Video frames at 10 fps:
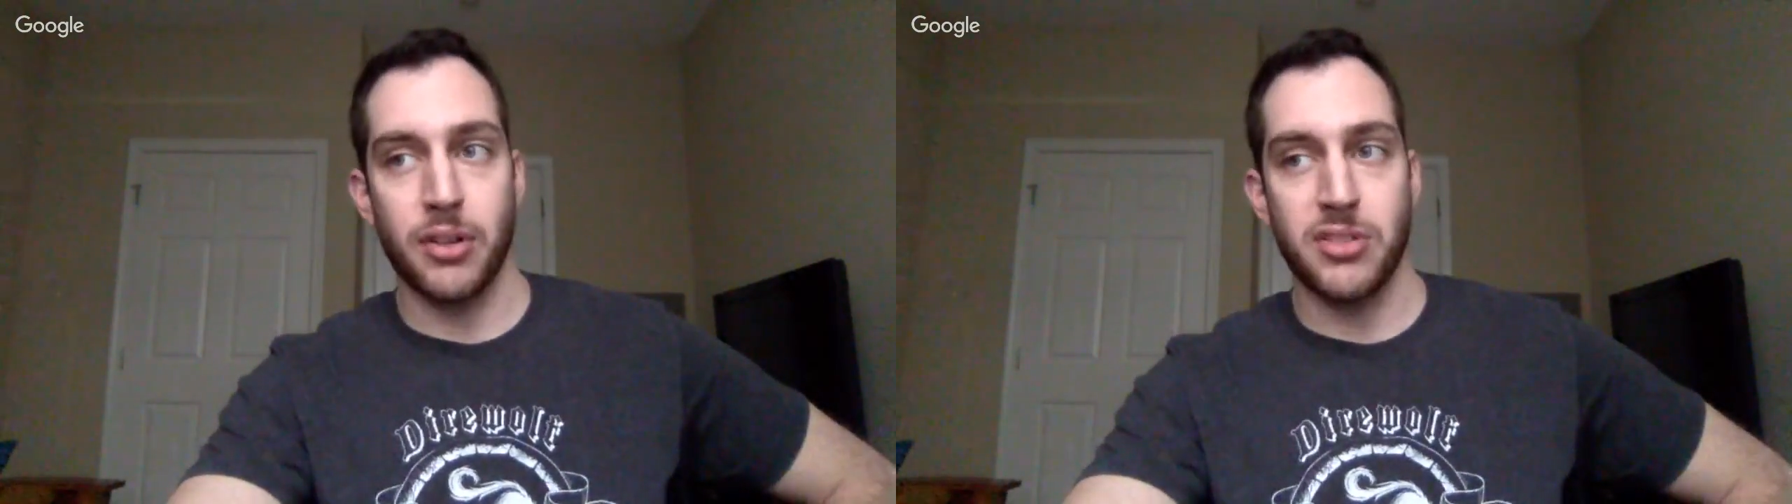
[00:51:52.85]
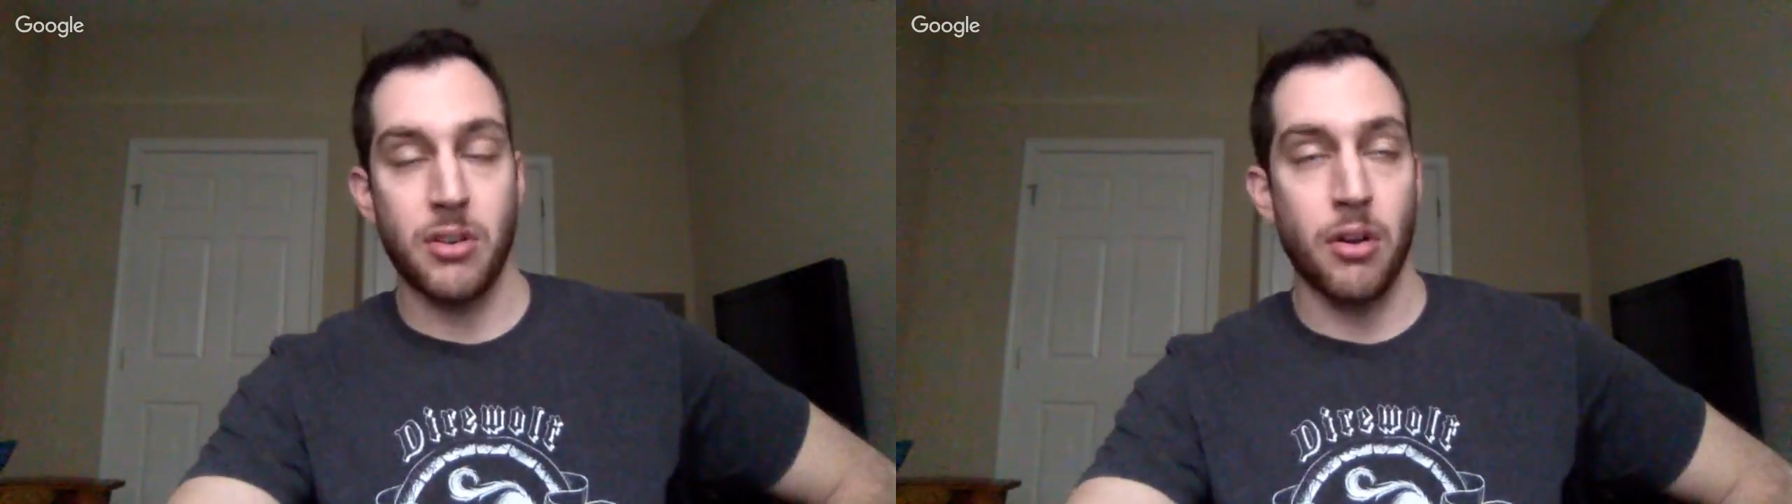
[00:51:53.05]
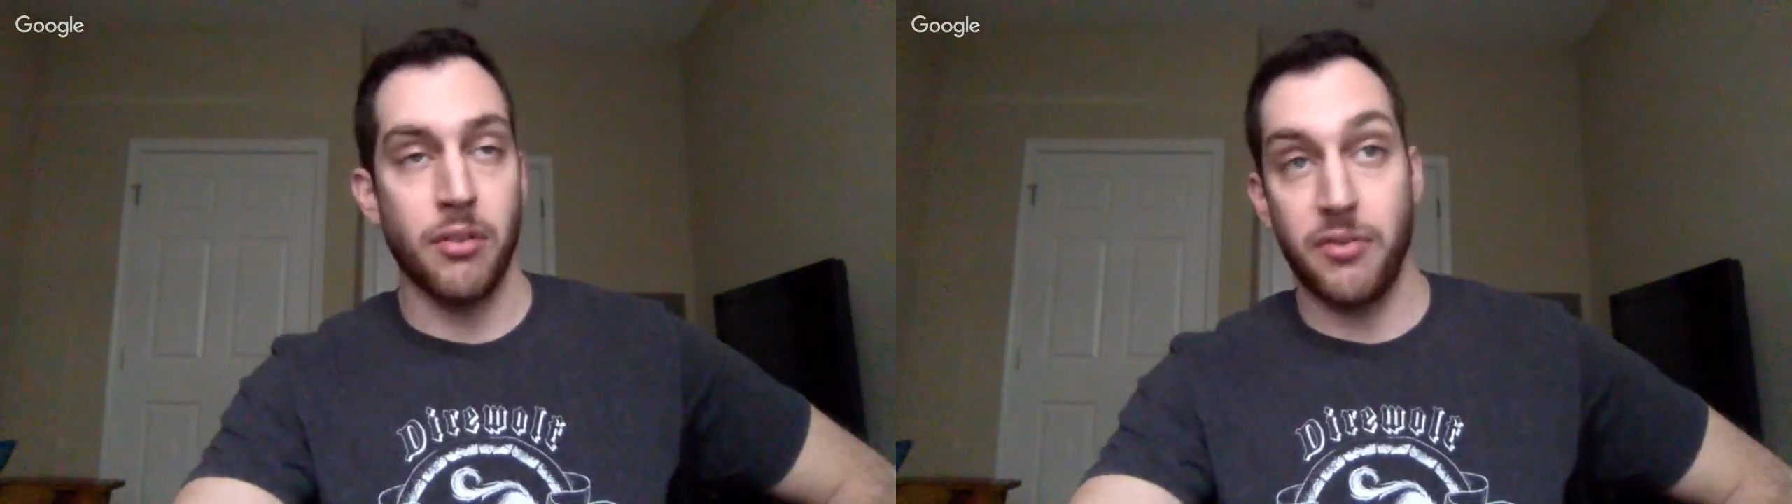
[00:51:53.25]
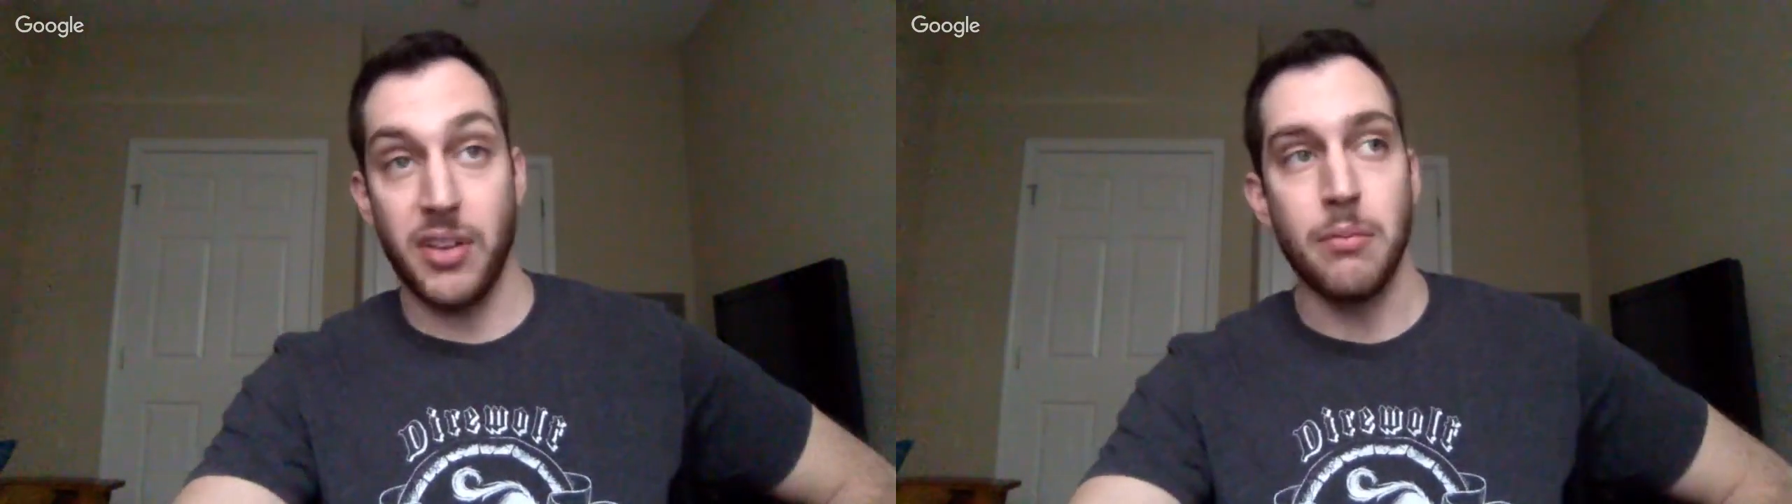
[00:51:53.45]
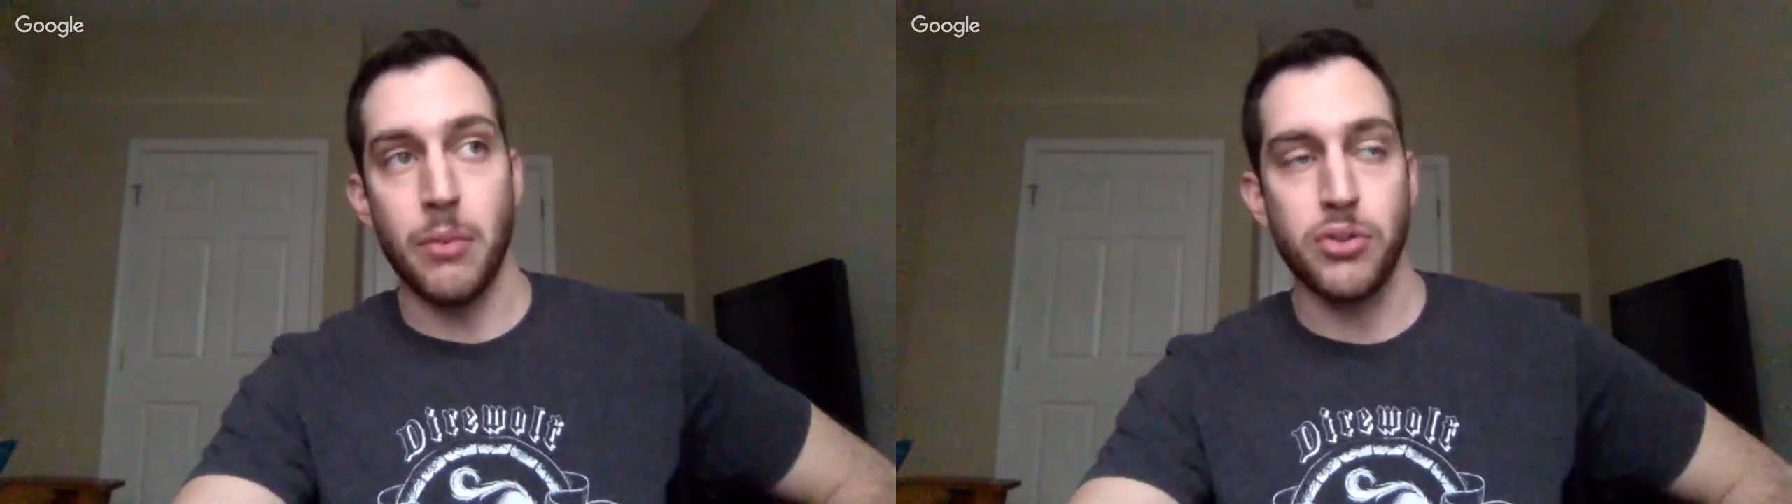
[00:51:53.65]
Ferguson on the
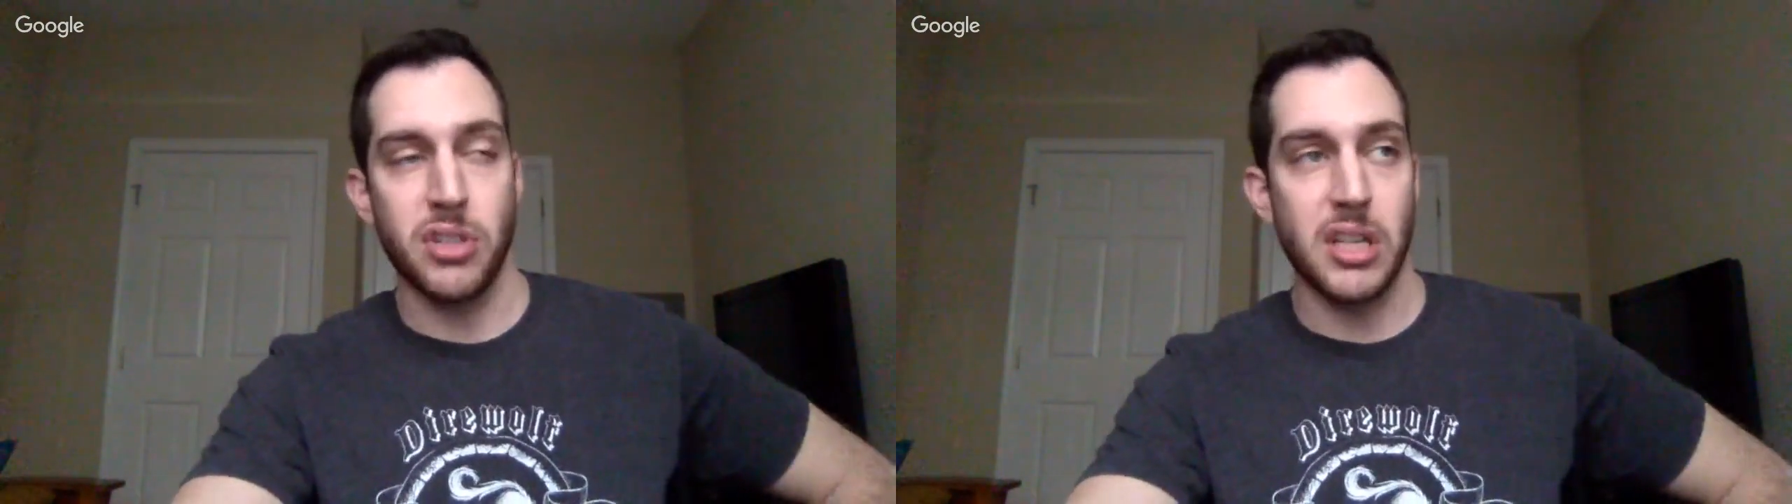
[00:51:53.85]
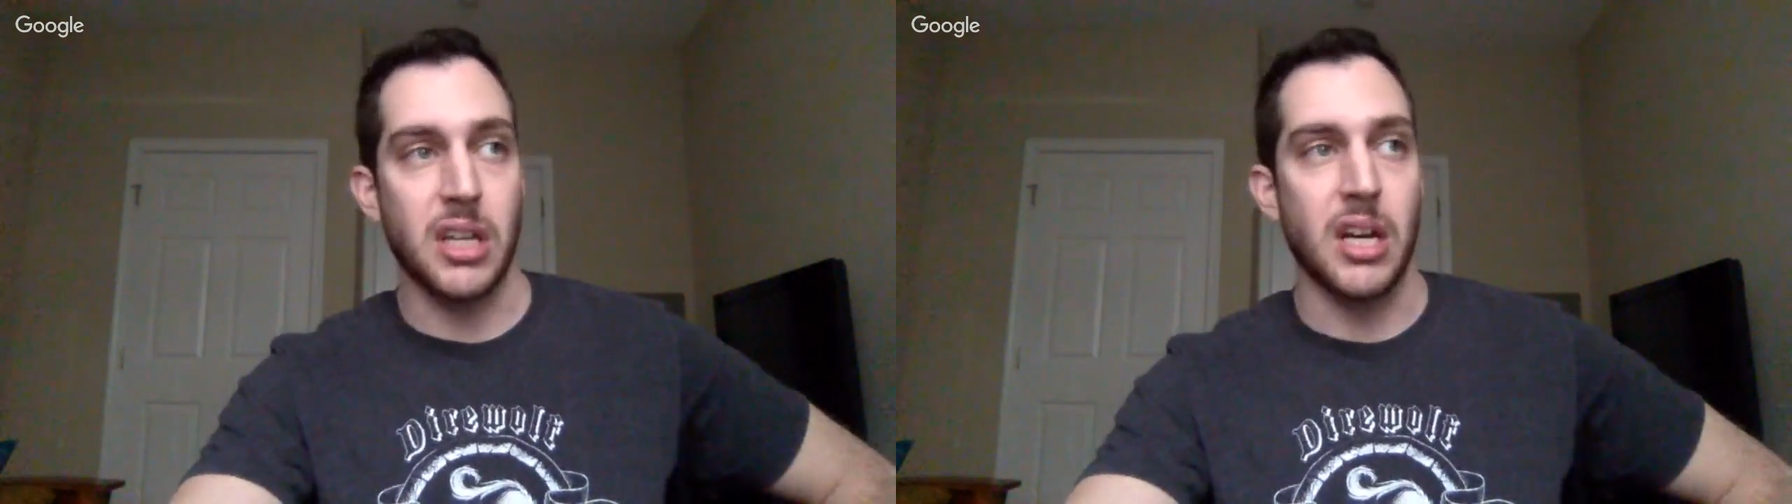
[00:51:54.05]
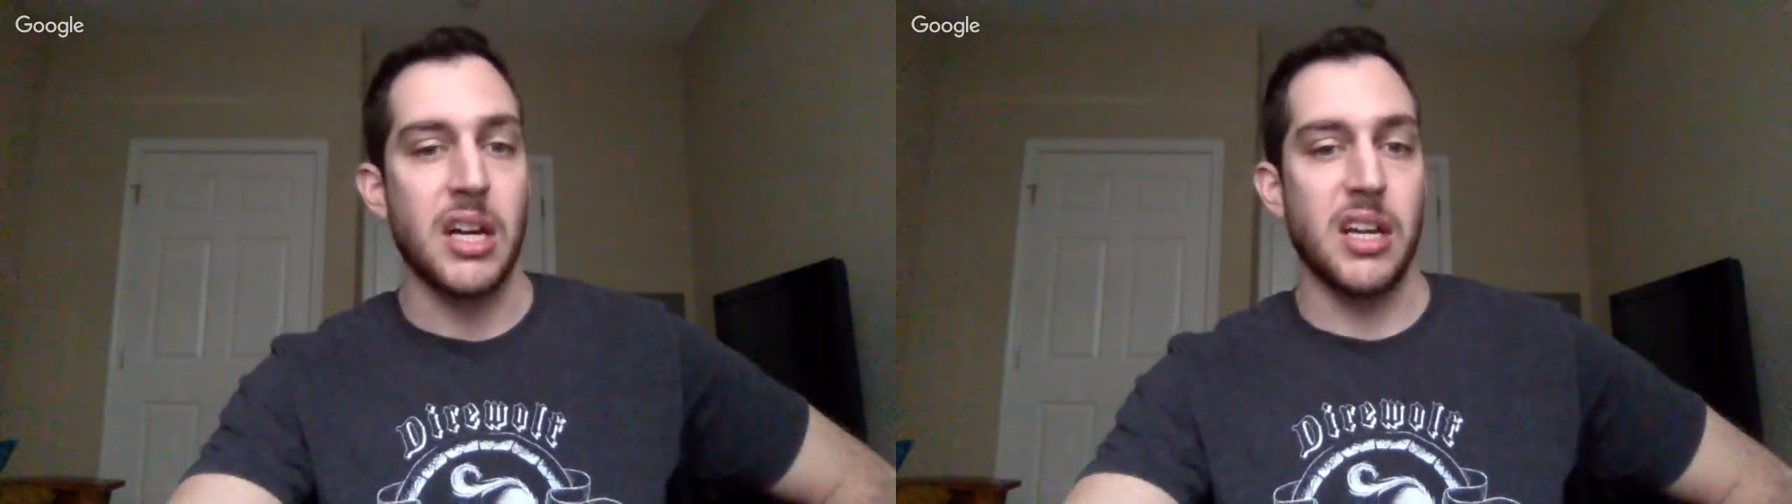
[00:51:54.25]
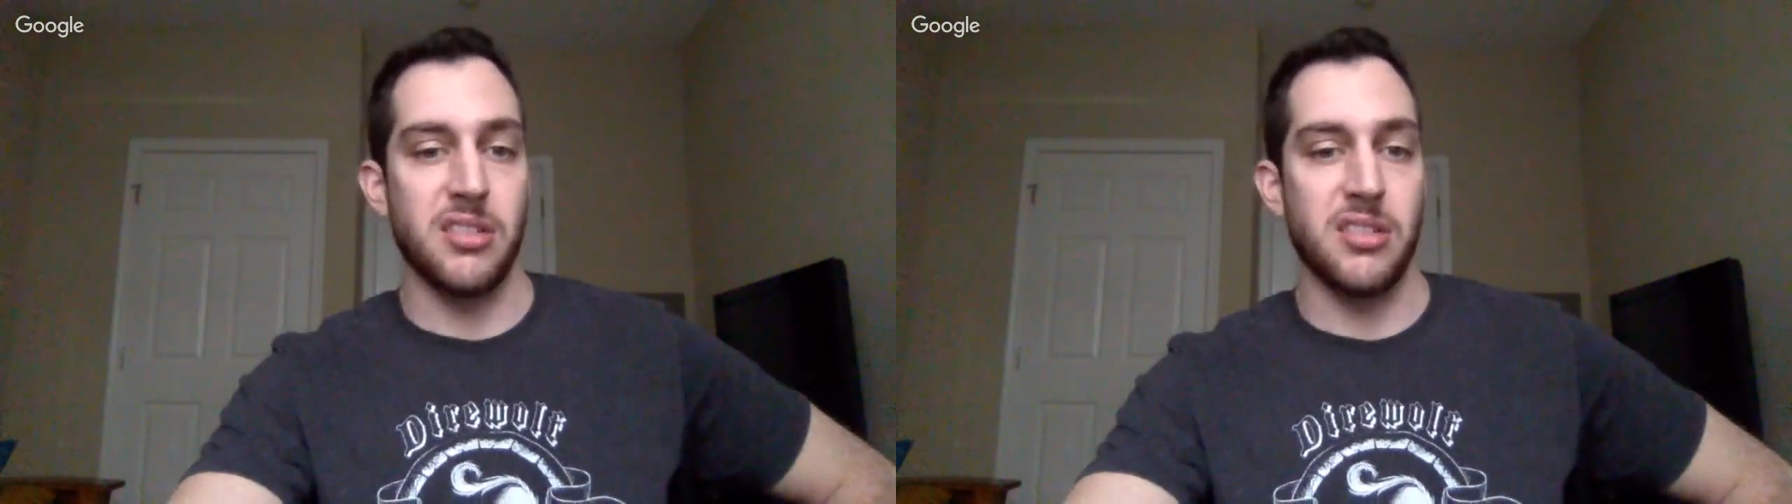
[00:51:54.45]
feet mostly.